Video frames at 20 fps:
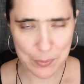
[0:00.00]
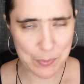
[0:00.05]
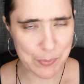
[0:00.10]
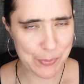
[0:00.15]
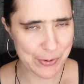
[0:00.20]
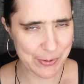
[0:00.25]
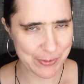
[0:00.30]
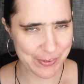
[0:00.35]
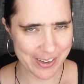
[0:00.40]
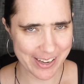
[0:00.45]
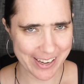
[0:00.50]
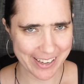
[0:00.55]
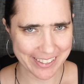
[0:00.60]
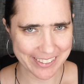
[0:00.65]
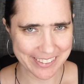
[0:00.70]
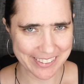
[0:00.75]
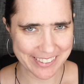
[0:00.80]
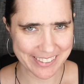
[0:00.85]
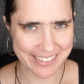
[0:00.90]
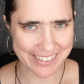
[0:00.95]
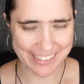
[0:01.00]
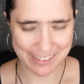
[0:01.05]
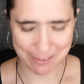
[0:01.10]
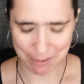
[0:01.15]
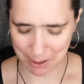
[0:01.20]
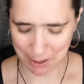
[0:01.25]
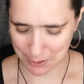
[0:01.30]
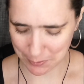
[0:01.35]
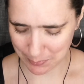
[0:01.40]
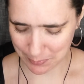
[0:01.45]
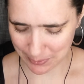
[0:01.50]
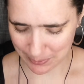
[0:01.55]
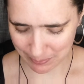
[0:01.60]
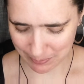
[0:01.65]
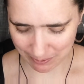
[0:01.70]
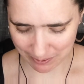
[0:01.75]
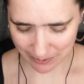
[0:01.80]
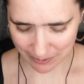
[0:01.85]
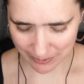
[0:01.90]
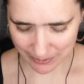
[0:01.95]
improvised swatch
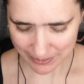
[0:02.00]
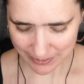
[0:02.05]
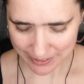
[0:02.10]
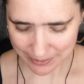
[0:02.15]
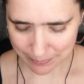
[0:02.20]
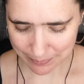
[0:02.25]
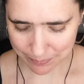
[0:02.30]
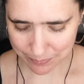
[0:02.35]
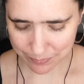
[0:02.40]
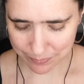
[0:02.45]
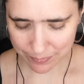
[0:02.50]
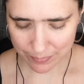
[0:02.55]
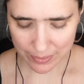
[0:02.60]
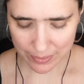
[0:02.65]
book, we'll call it.